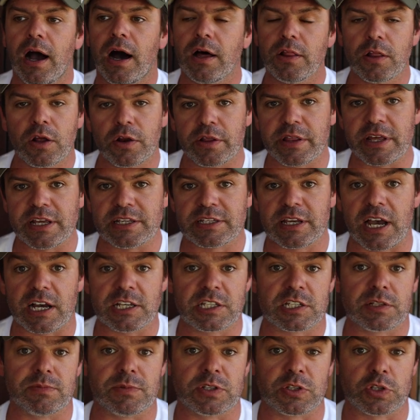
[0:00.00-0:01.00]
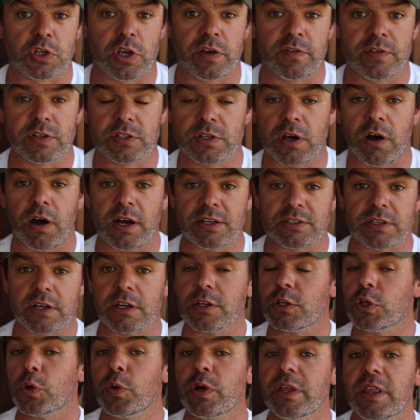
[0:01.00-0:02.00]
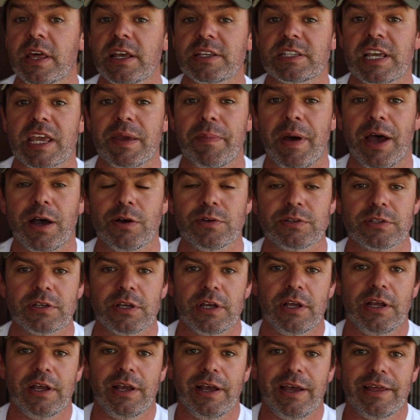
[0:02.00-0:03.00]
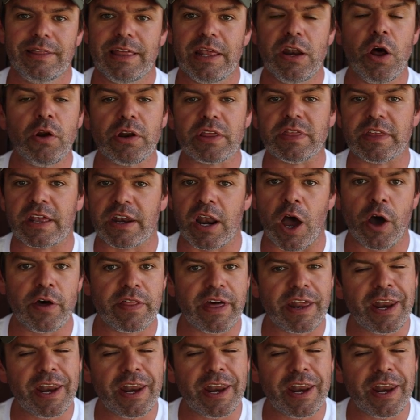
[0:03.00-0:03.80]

A lot of these customer service guys that are doing these emails, they're not in the know.